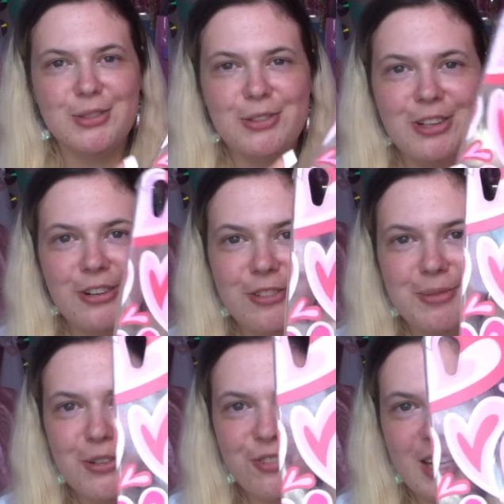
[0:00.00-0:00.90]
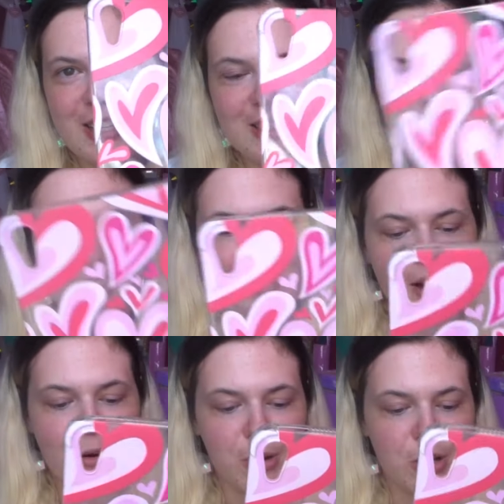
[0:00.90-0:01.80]
one from Love Cases,
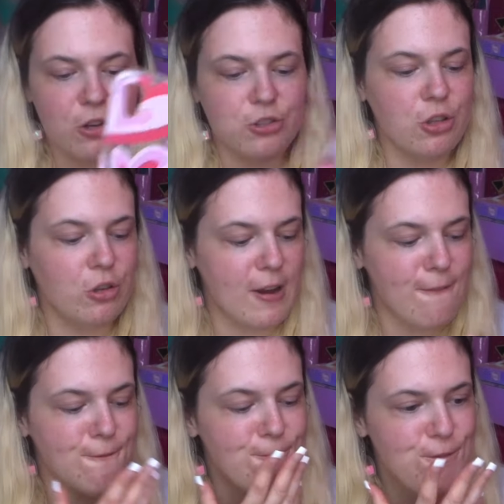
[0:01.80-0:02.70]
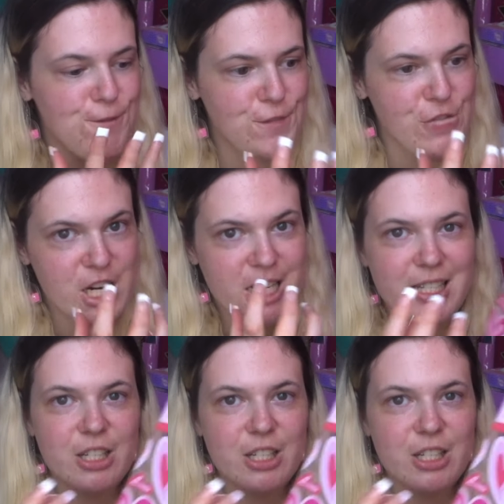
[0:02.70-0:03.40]
oh my gosh, look how freaking